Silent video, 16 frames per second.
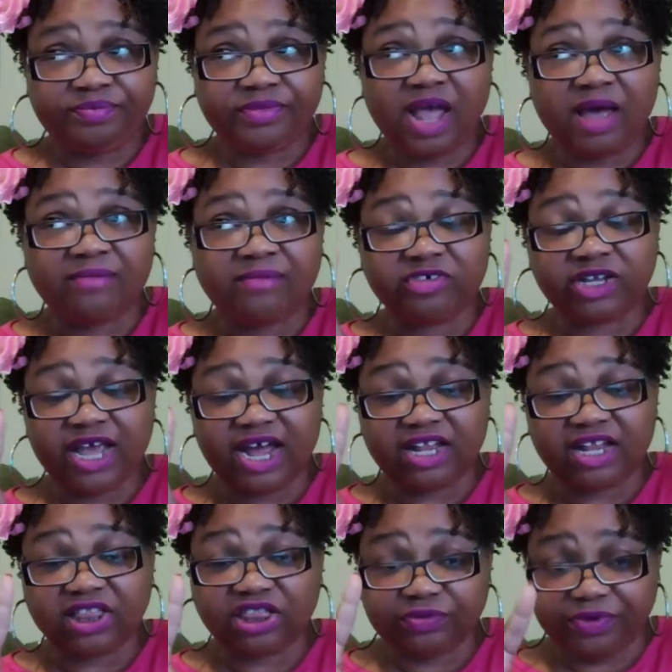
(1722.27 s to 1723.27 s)
I've only
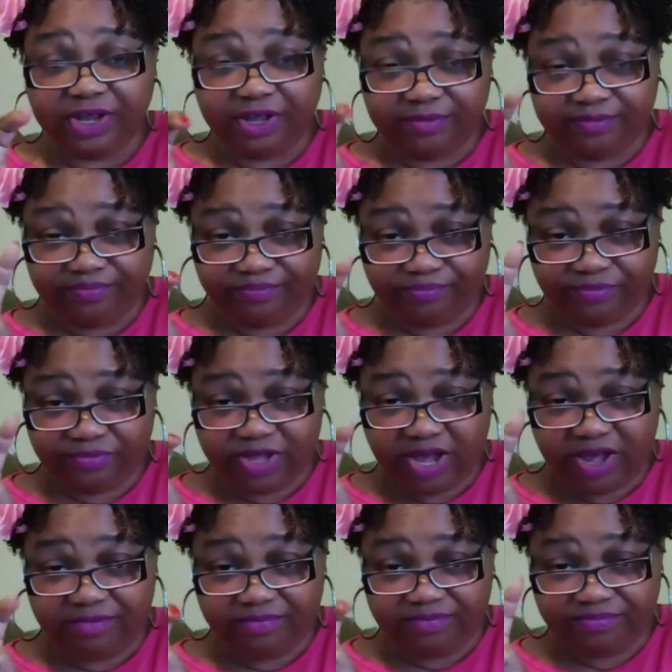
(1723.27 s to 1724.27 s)
gotten three.
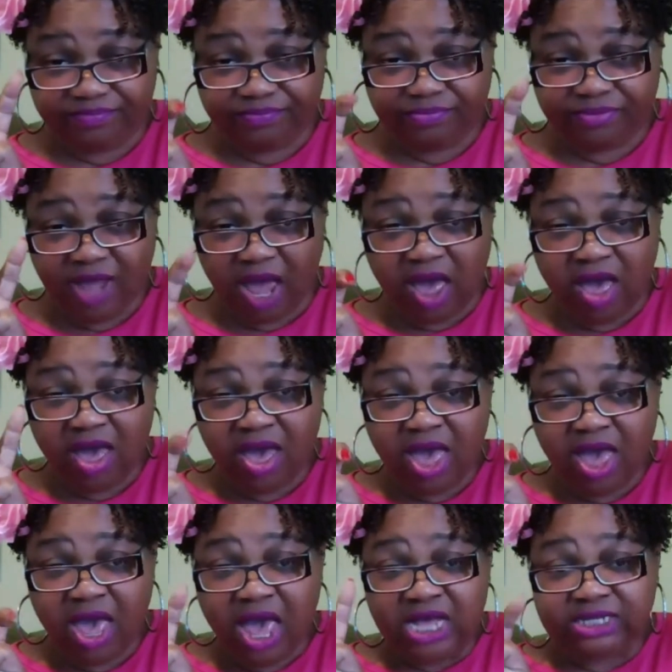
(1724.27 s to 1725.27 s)
Okay.
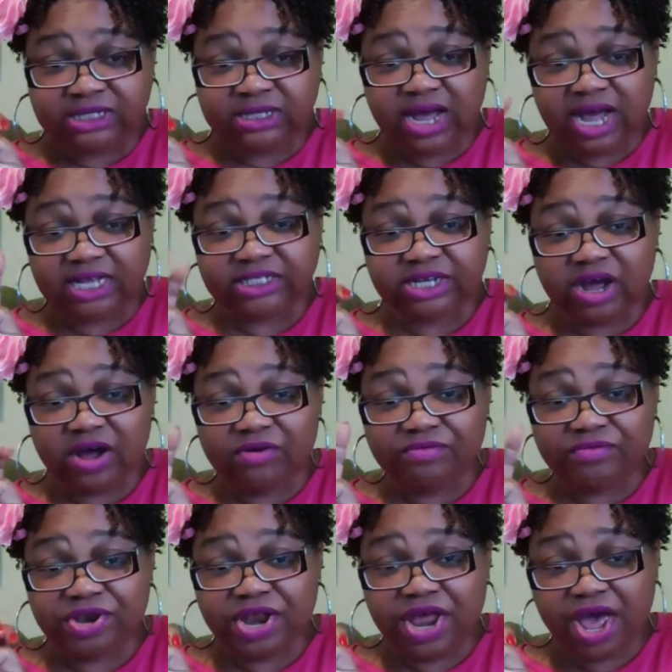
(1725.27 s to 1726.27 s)
So I
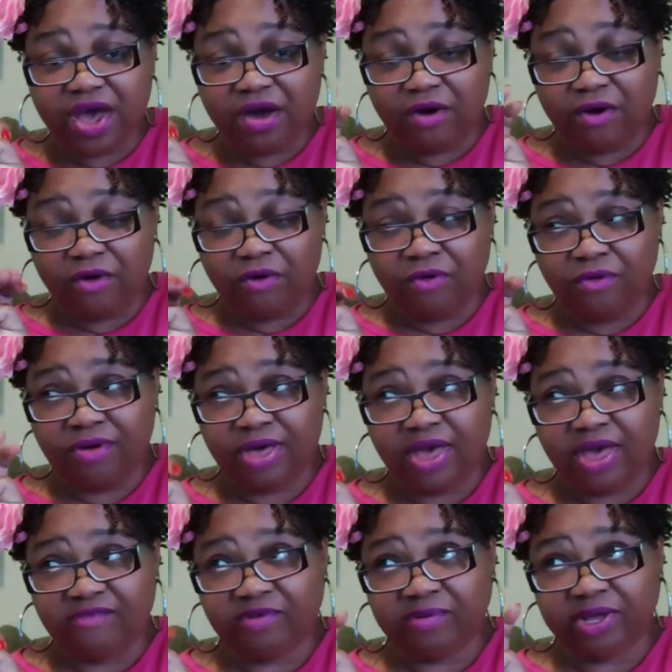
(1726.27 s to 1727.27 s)
don't know
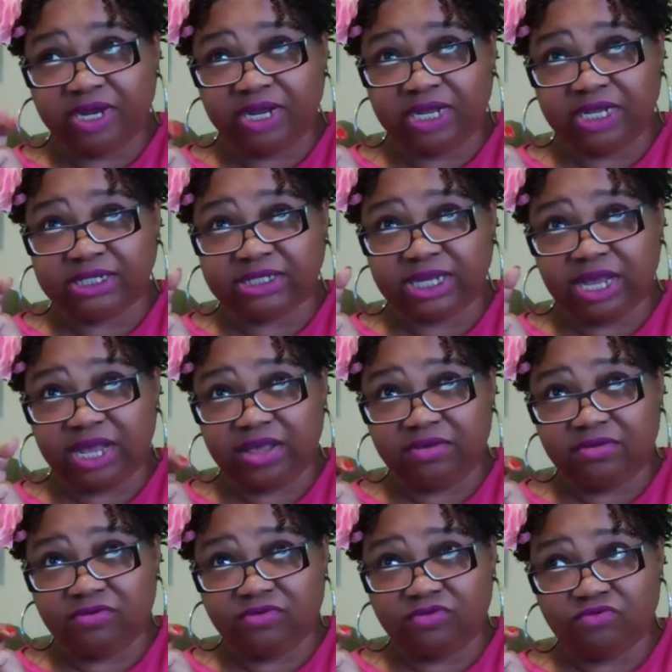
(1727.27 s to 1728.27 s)
if I'm going to
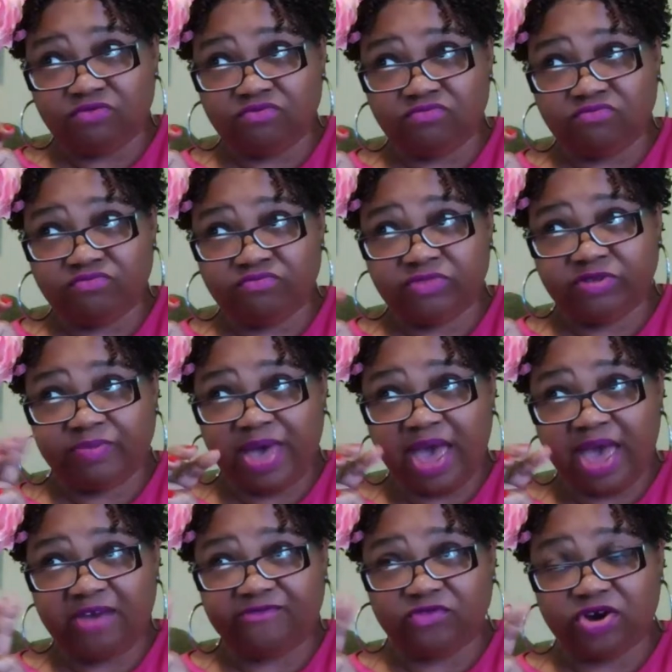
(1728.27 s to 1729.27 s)
continue to
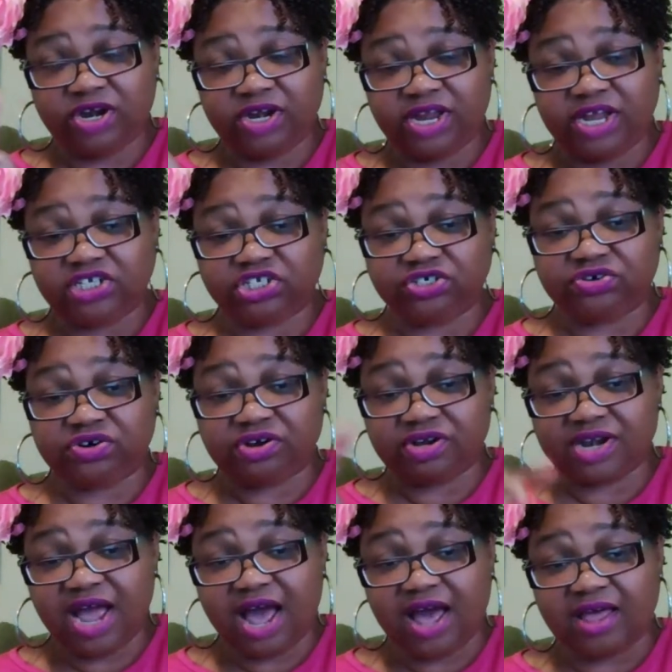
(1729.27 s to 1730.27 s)
pay for it next year or
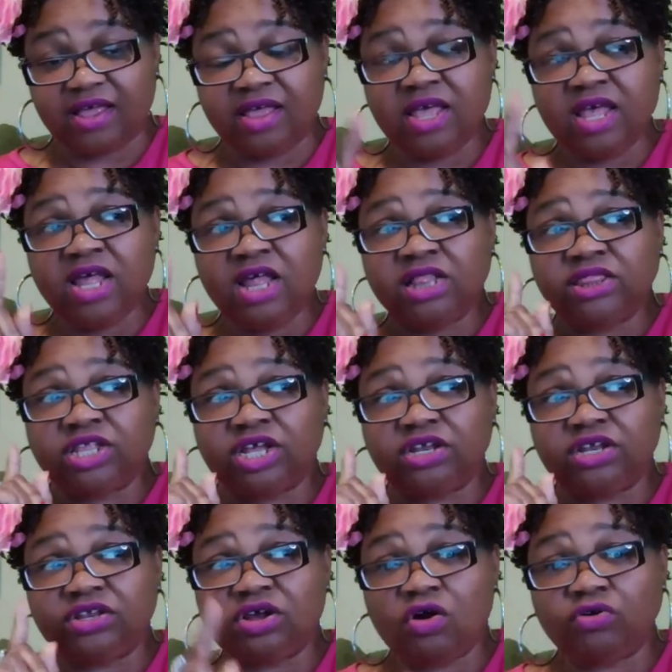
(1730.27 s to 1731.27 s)
not. The
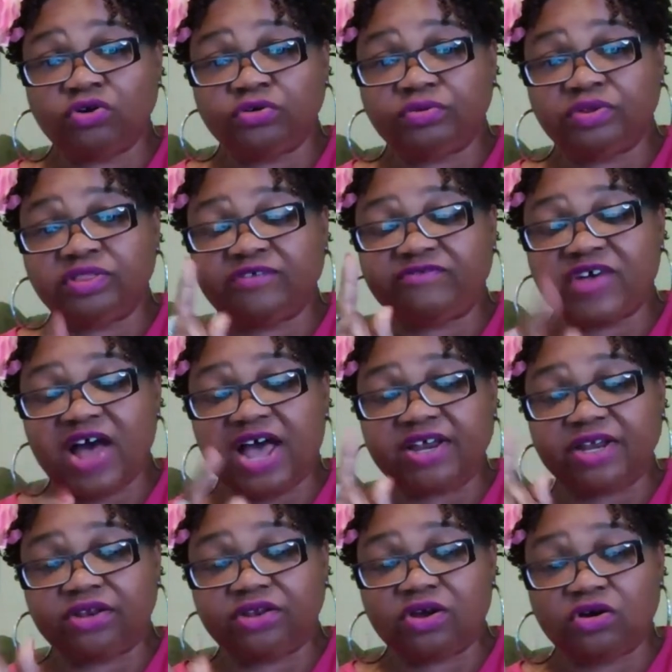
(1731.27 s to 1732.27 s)
notary, the
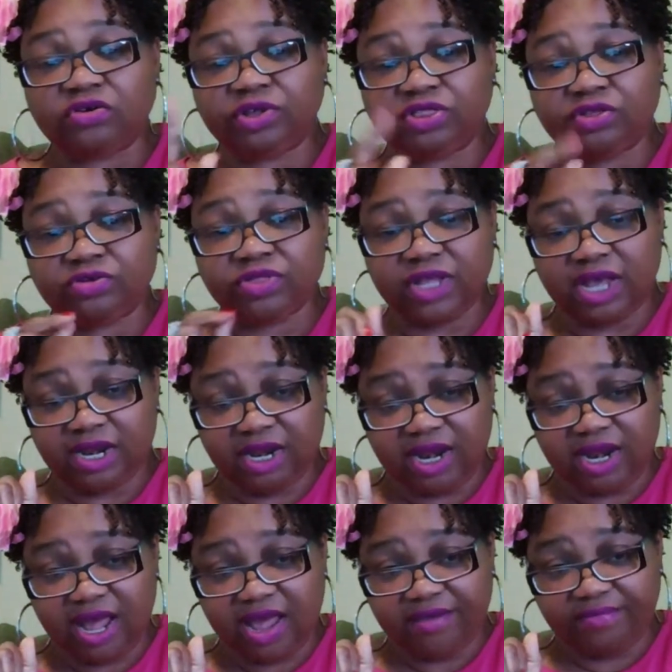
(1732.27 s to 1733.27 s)
find a notary through the
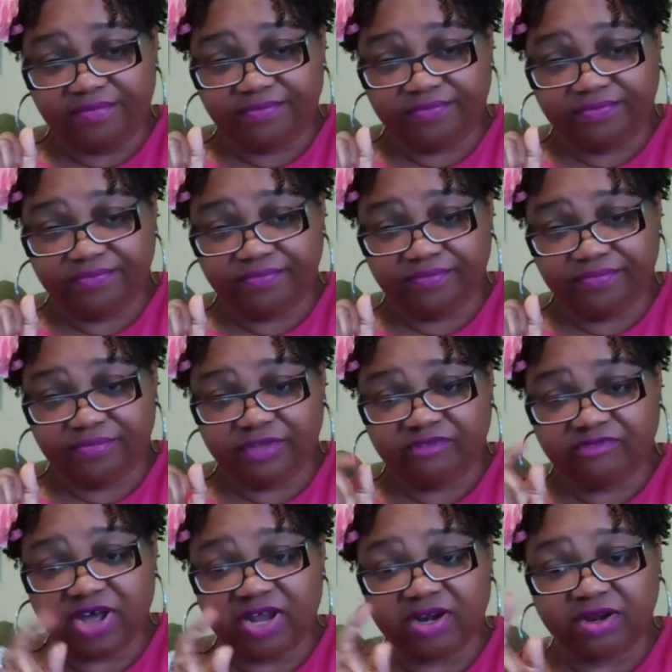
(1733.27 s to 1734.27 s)
NNA,
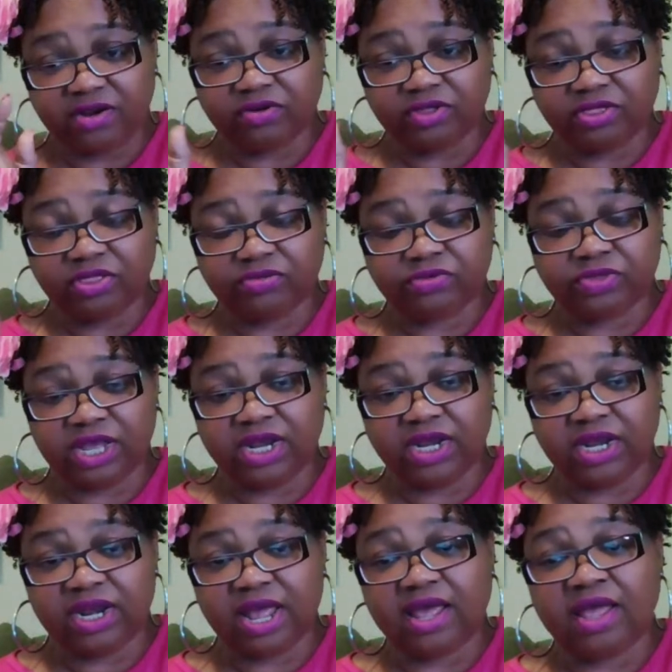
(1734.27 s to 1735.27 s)
find a notary through the
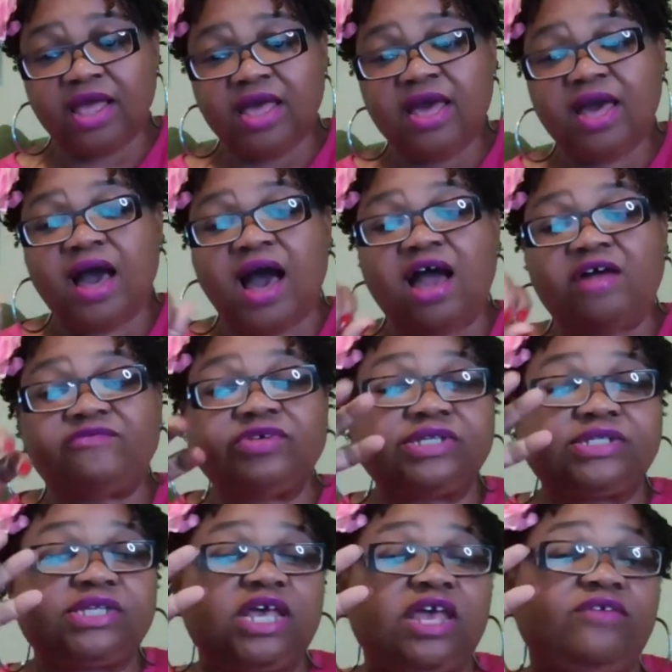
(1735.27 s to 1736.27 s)
NNA. I
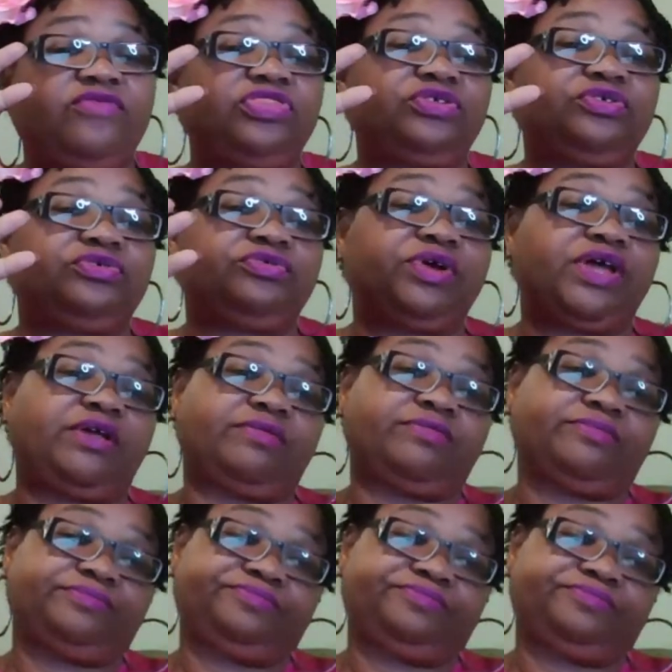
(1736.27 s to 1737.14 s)
received three,